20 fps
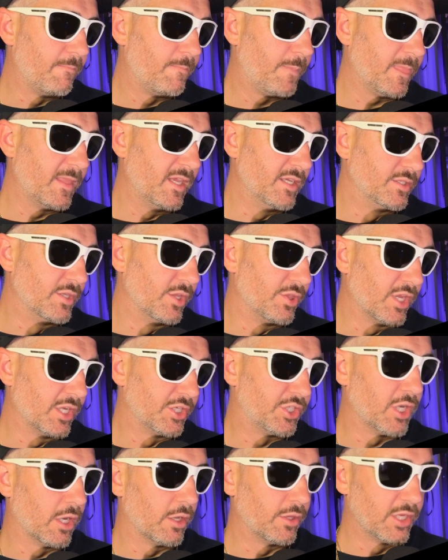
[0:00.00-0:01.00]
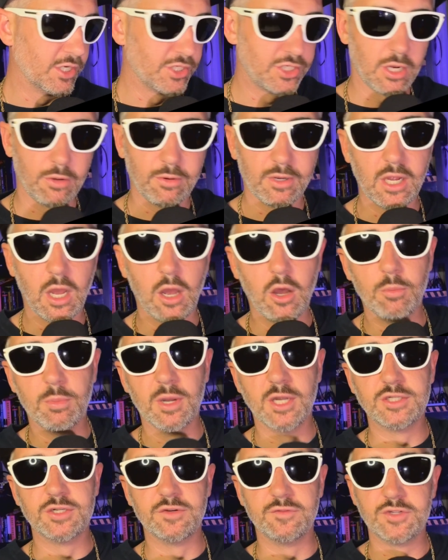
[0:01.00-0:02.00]
is that they're showing a whole
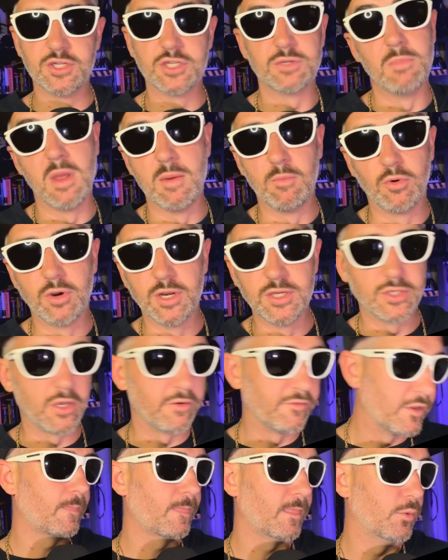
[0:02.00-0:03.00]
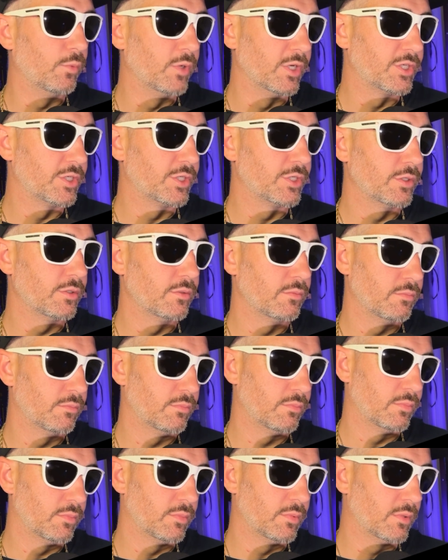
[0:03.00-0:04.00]
bunch of just memories of it, which
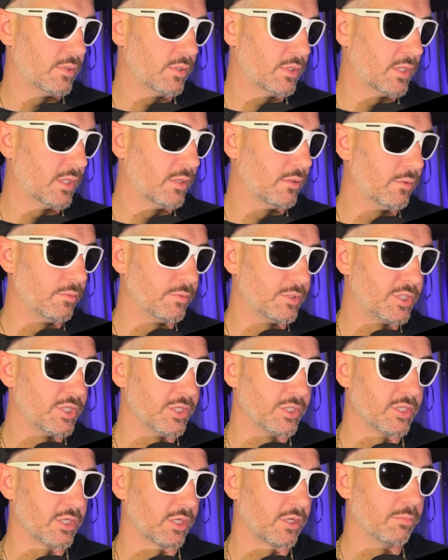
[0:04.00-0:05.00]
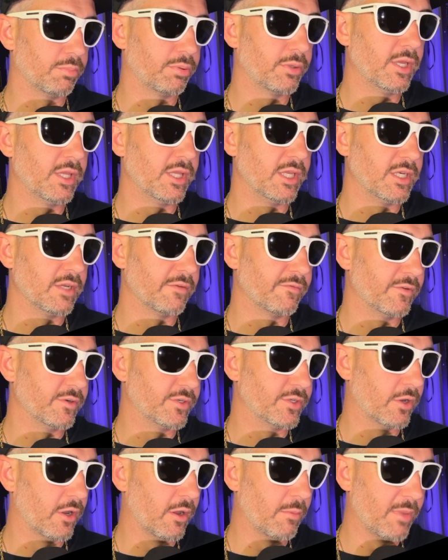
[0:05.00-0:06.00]
it was just a completely different
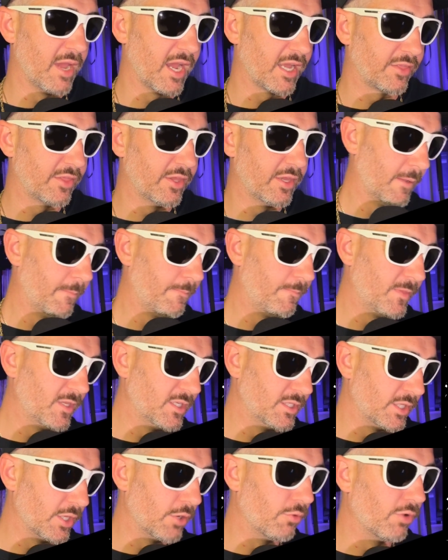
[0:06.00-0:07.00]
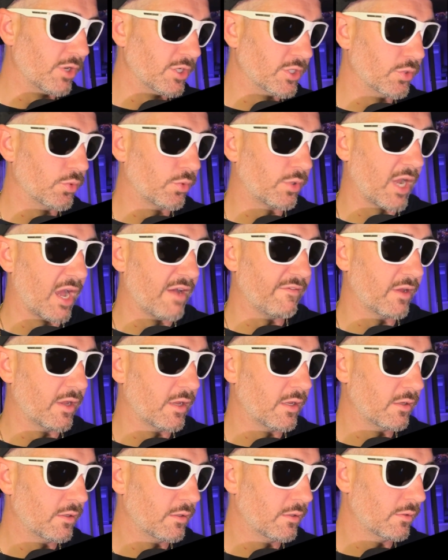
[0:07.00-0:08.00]
time back then. This is the original cover.
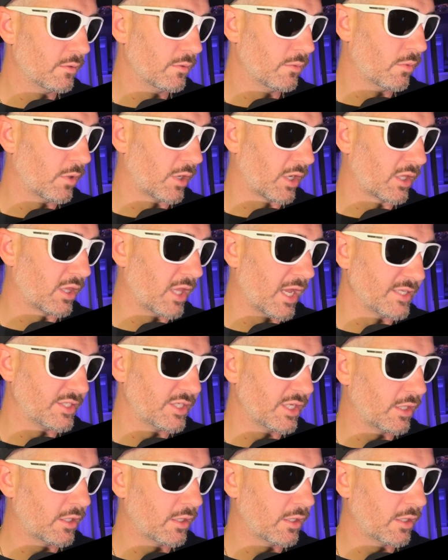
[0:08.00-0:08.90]
What a classic,